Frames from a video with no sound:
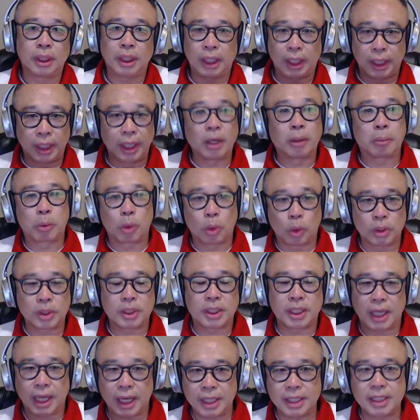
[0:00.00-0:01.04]
And then, of
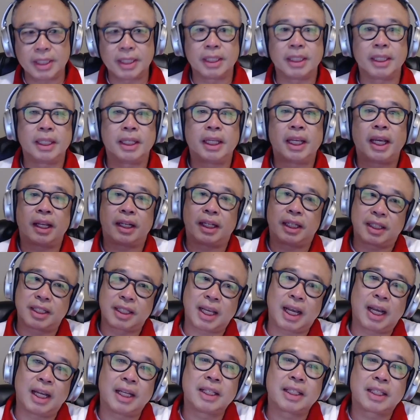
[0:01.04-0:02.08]
course, the ACT had the
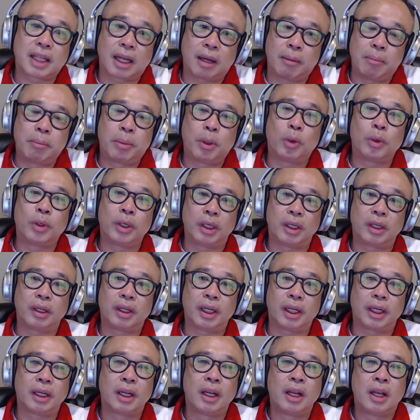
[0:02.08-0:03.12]
science component
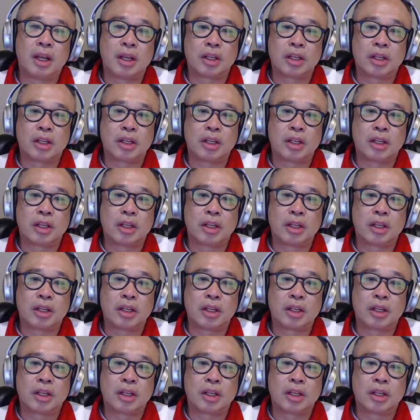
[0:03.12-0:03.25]
of it.